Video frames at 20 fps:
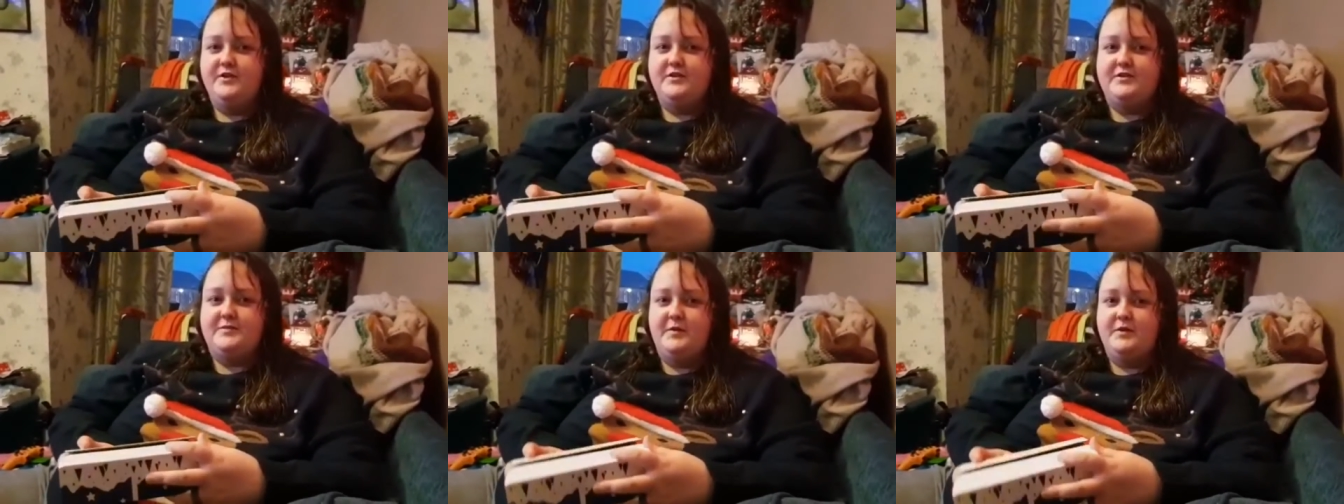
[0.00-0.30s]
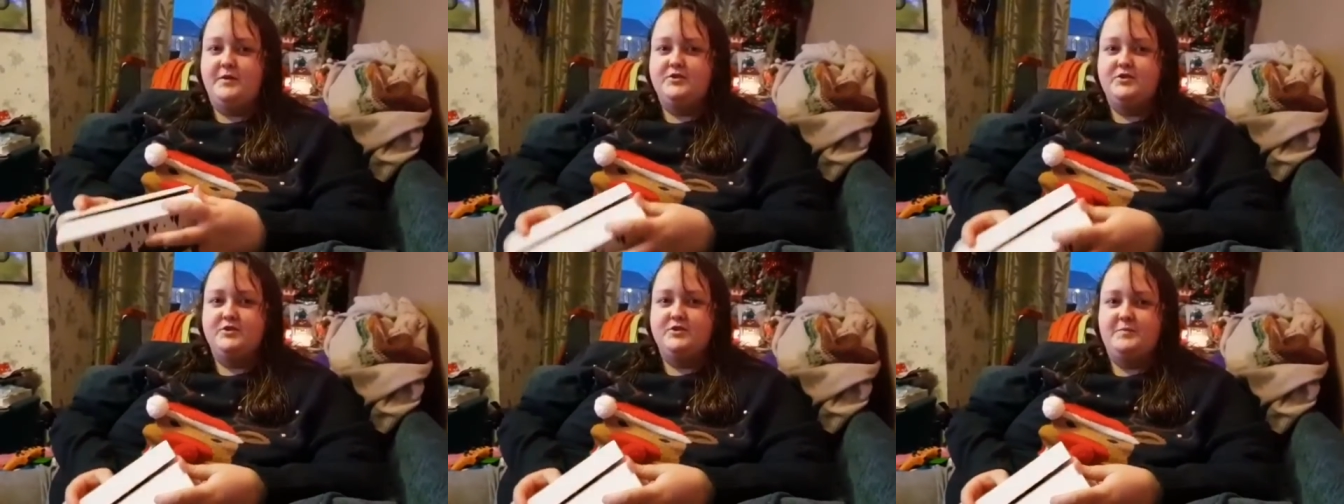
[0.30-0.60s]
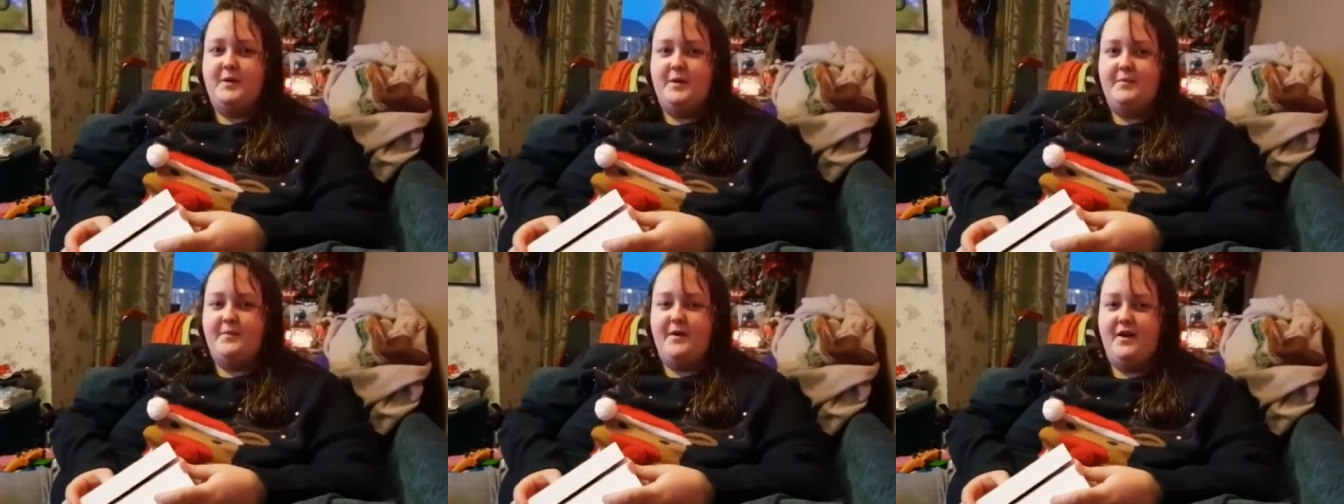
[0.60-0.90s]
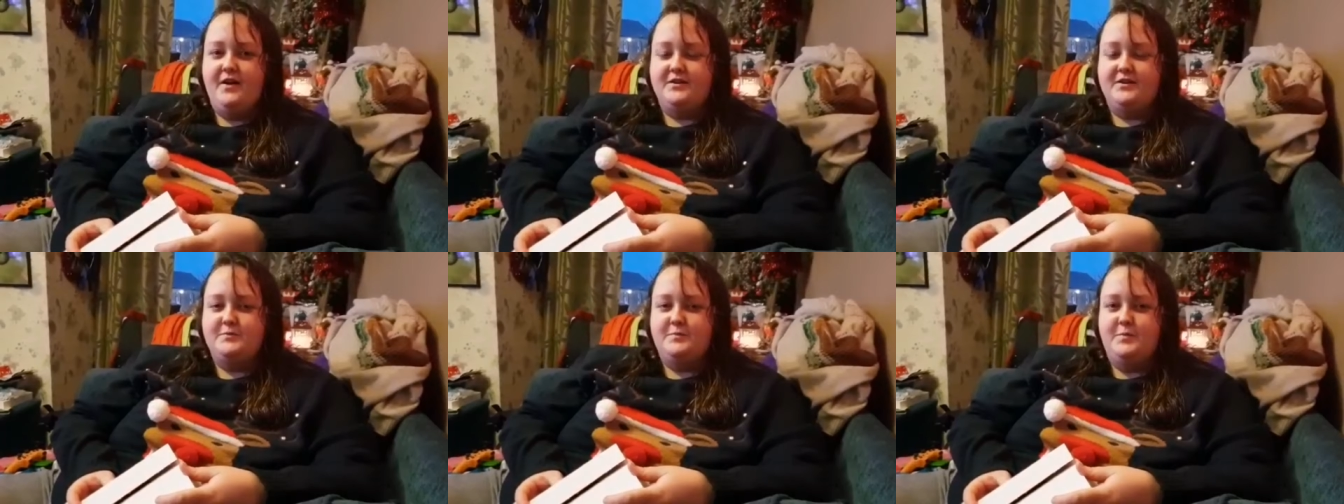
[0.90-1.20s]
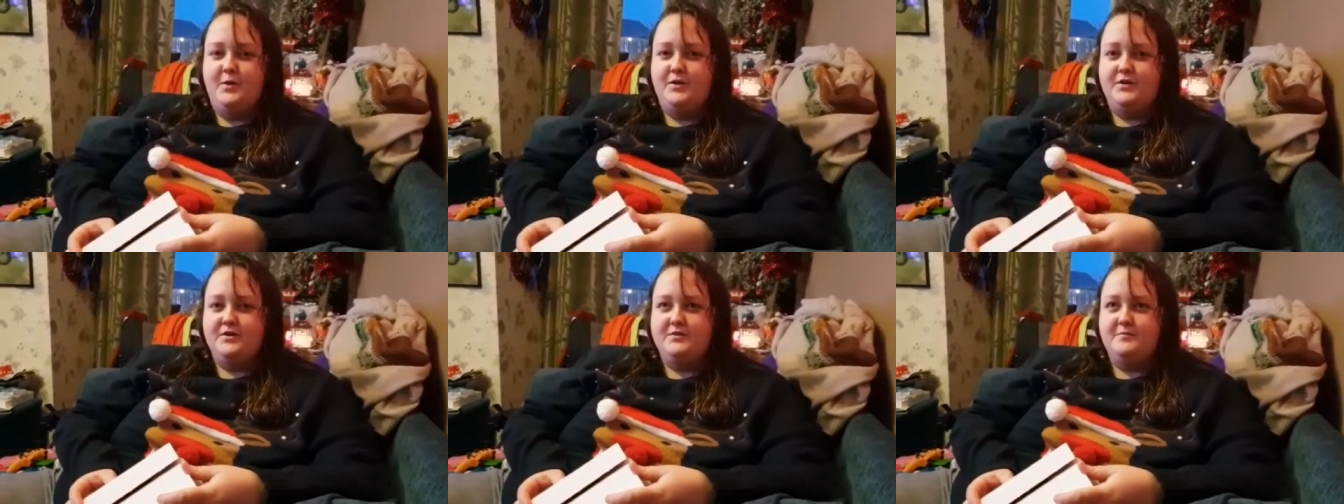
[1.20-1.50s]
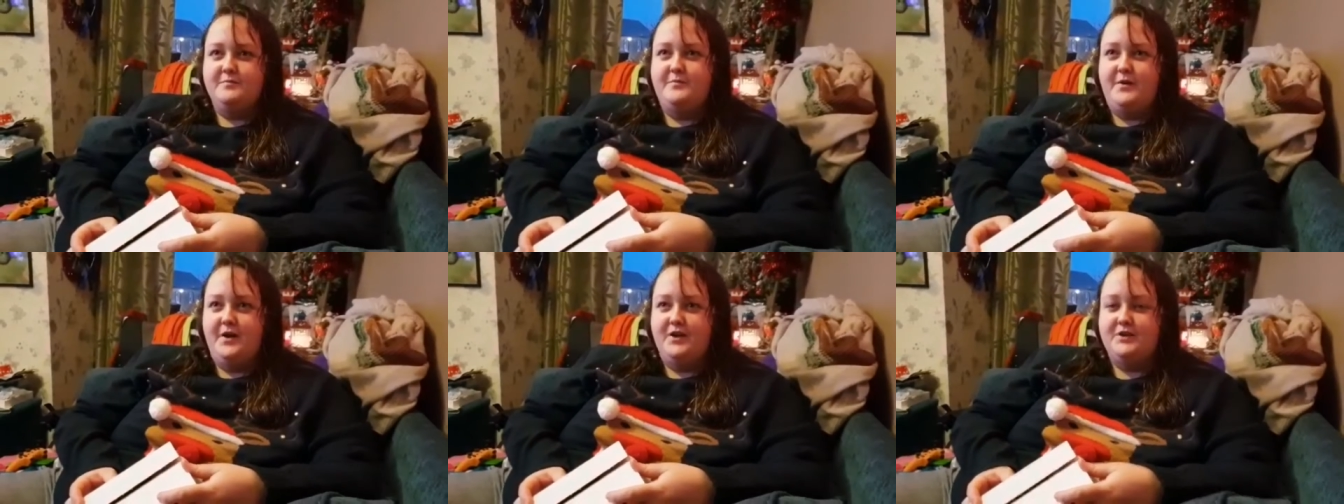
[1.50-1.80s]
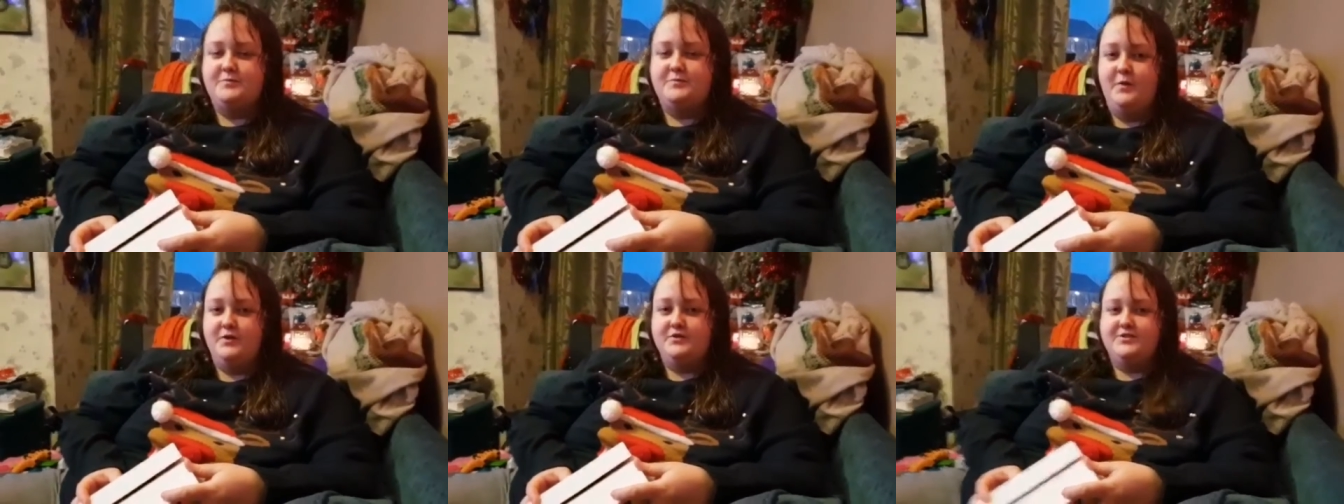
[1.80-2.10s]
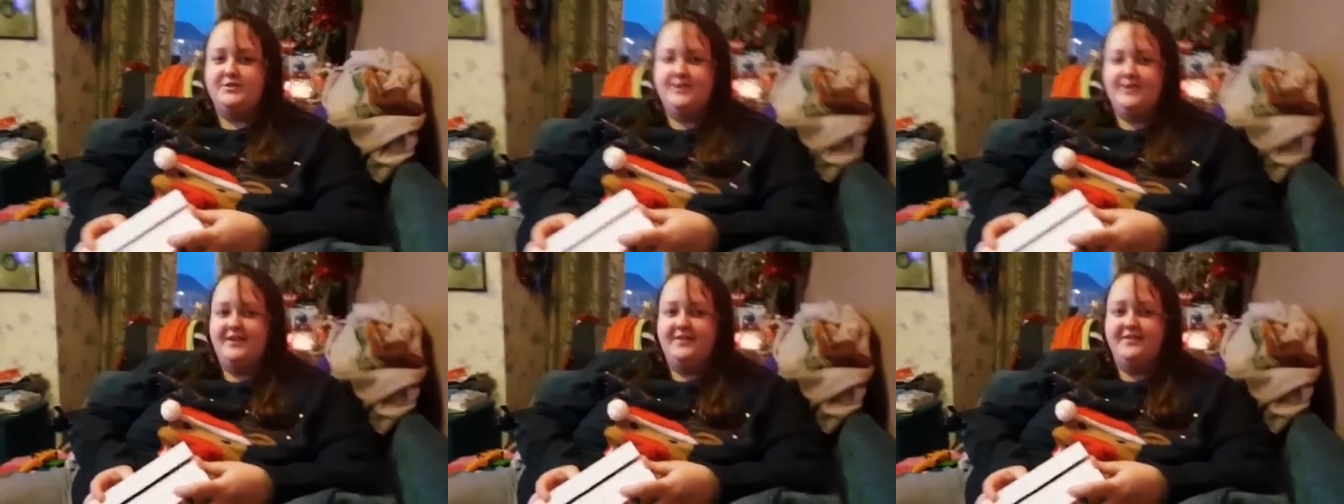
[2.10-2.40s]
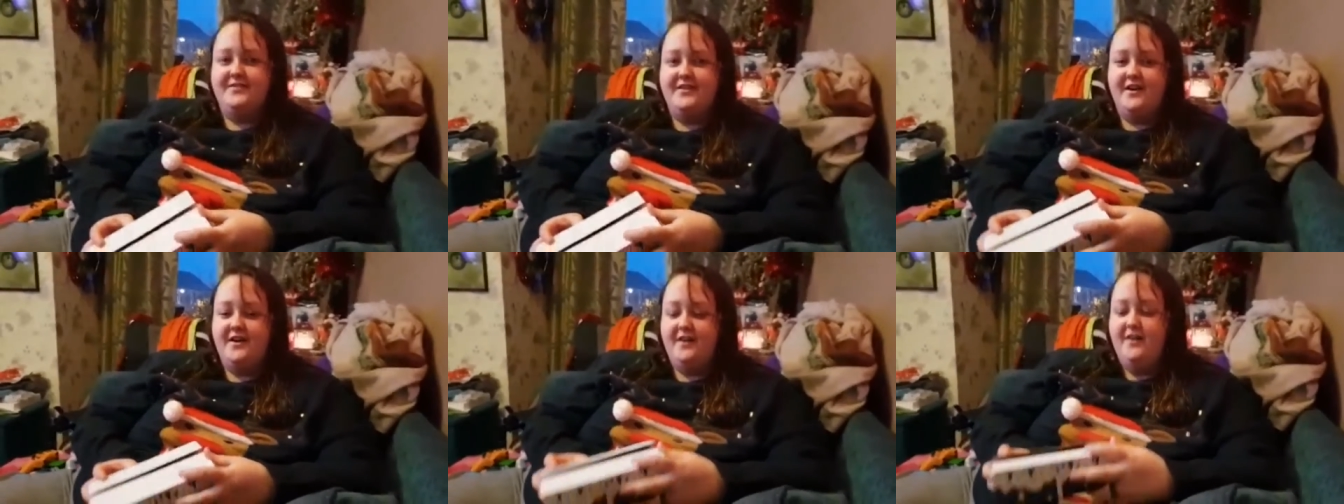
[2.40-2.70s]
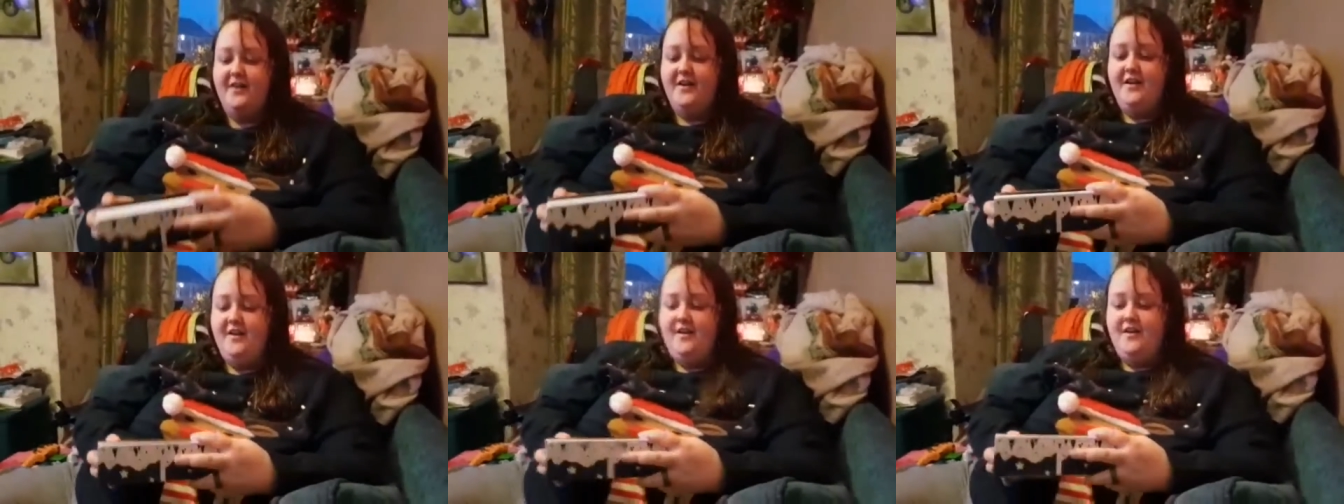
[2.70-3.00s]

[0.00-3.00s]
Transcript: We're not sponsored by Birchbox, Birchbox either.